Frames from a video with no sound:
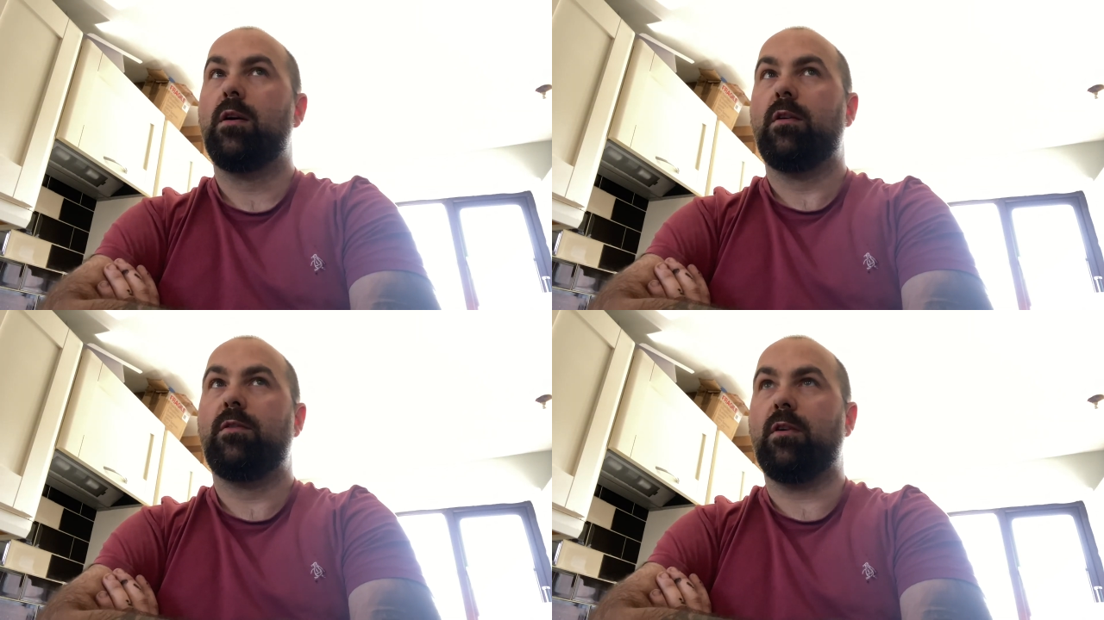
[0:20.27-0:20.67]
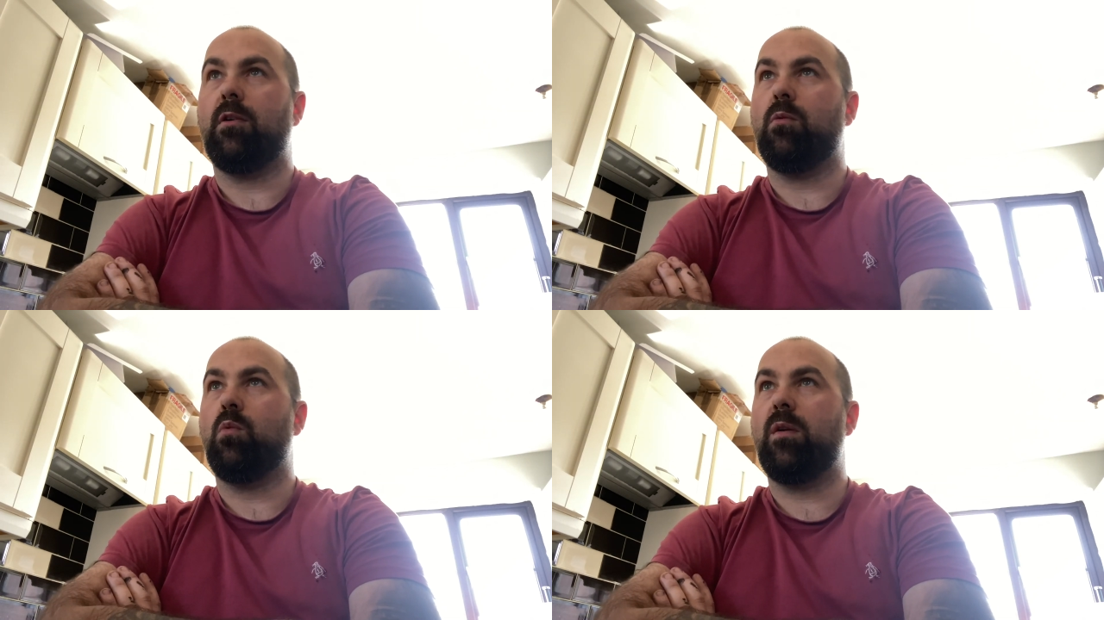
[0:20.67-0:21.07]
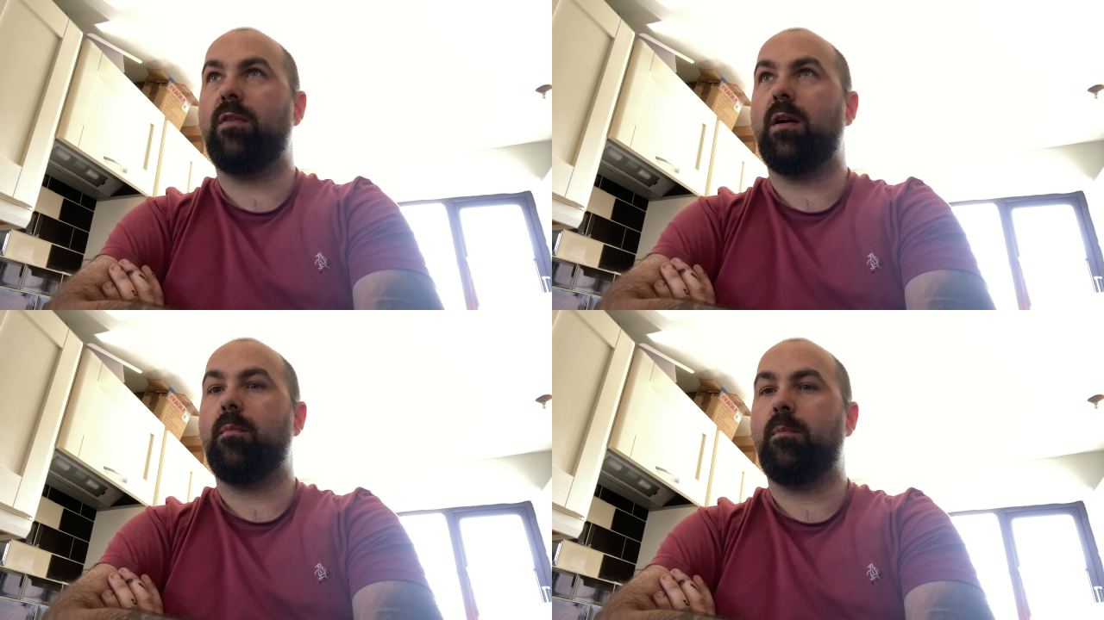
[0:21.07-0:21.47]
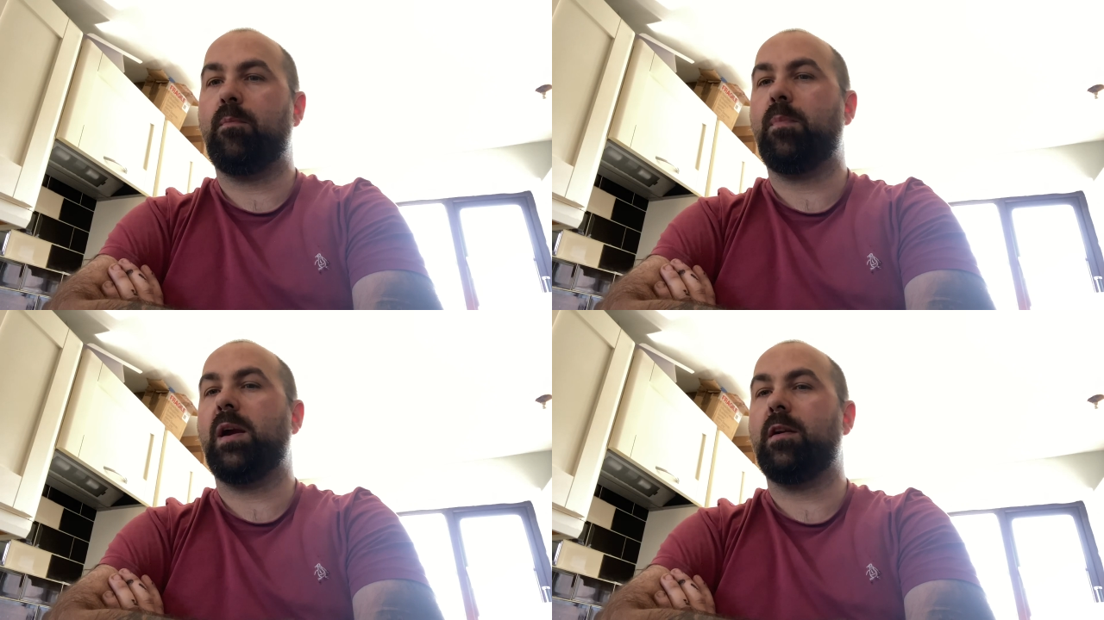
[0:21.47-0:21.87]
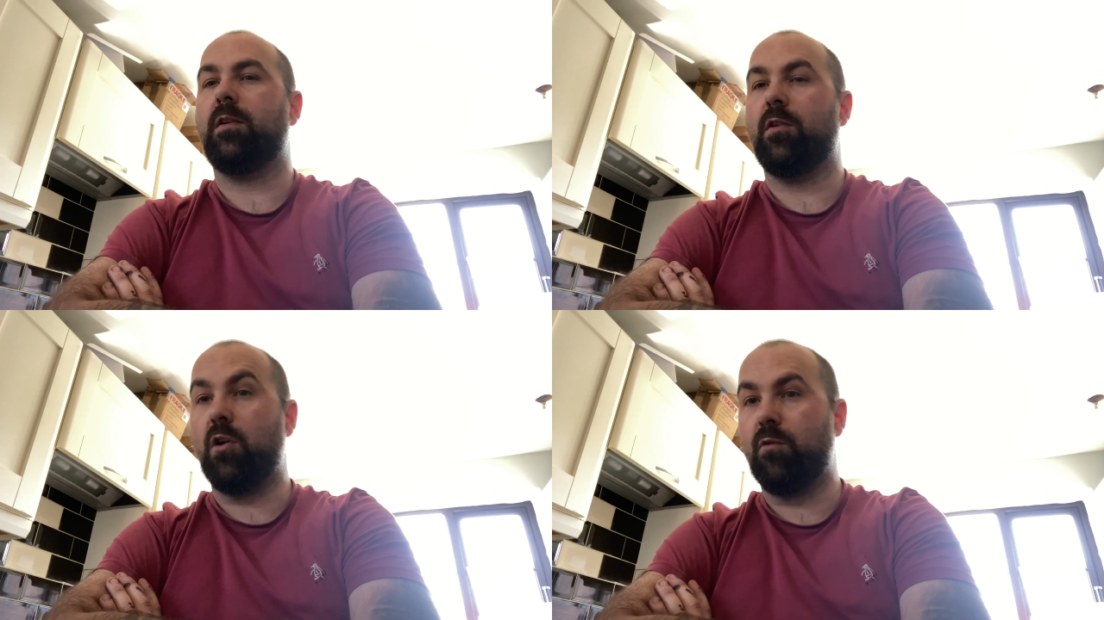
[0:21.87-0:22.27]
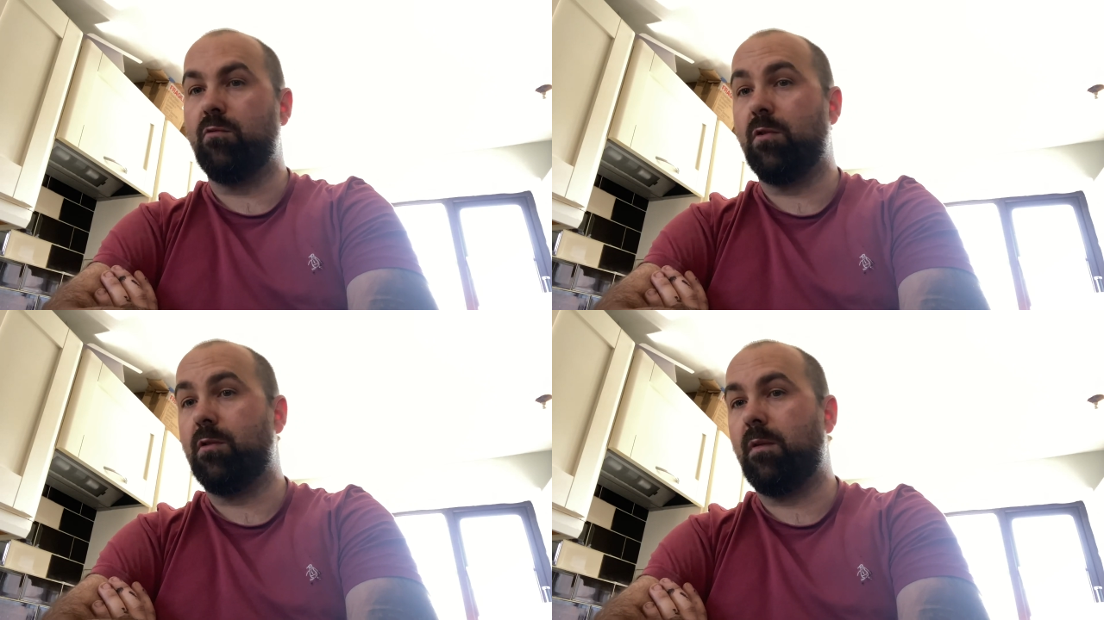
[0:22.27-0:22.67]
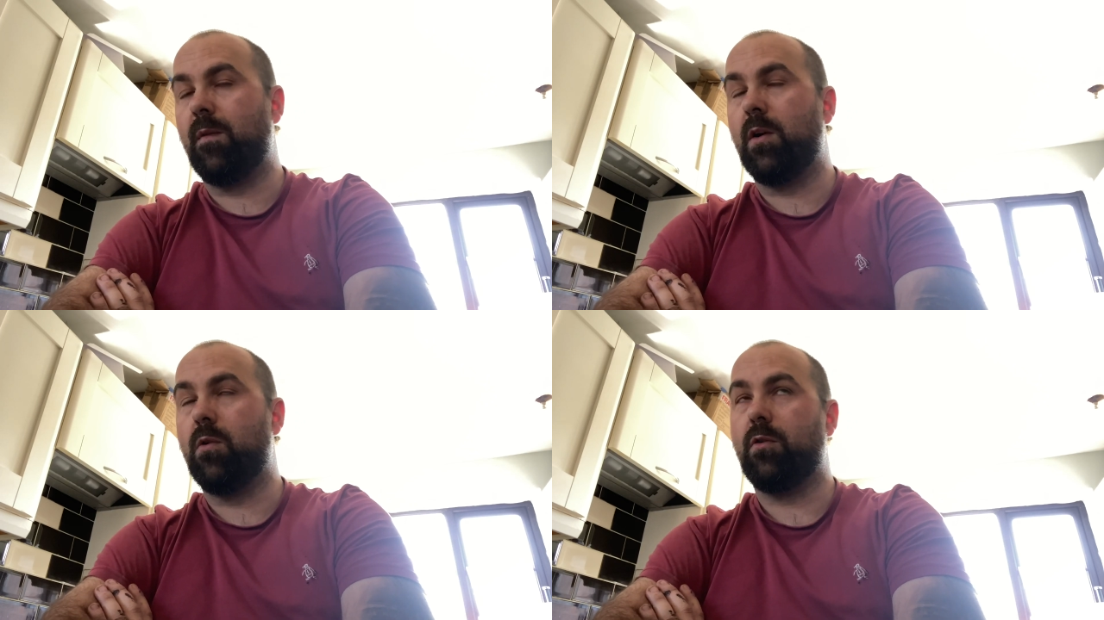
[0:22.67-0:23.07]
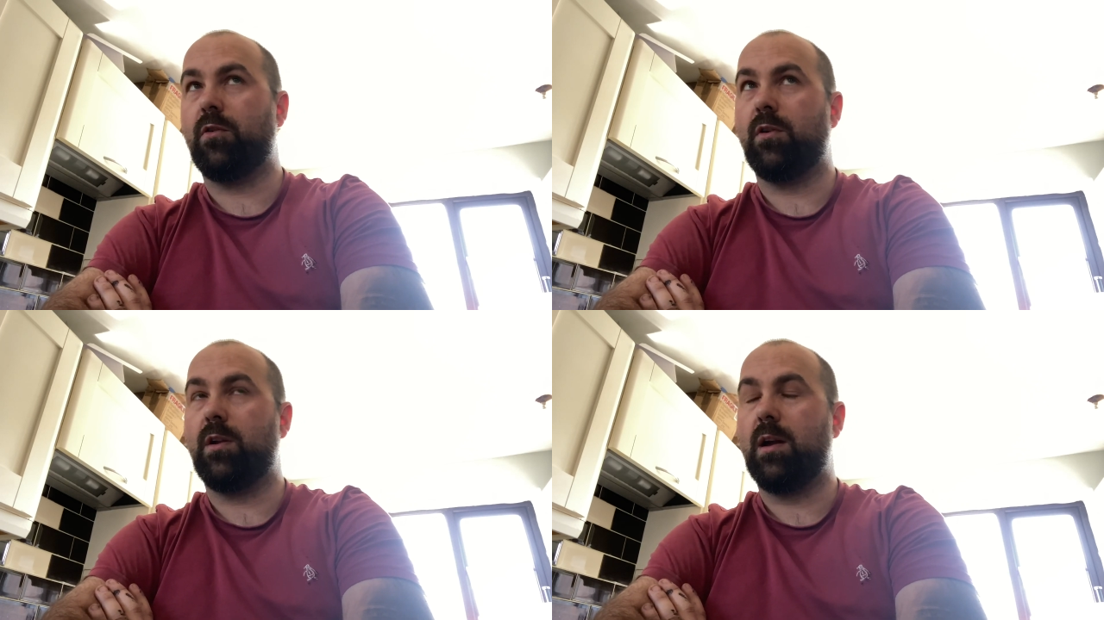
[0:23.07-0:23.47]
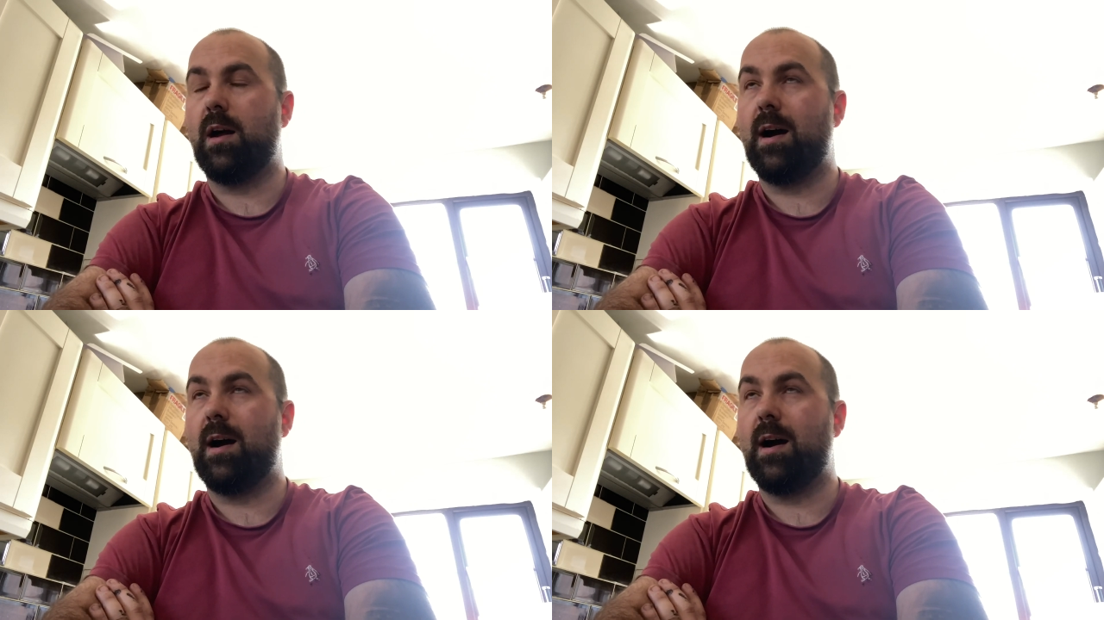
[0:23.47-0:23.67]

So with it being a non-runner in the auction,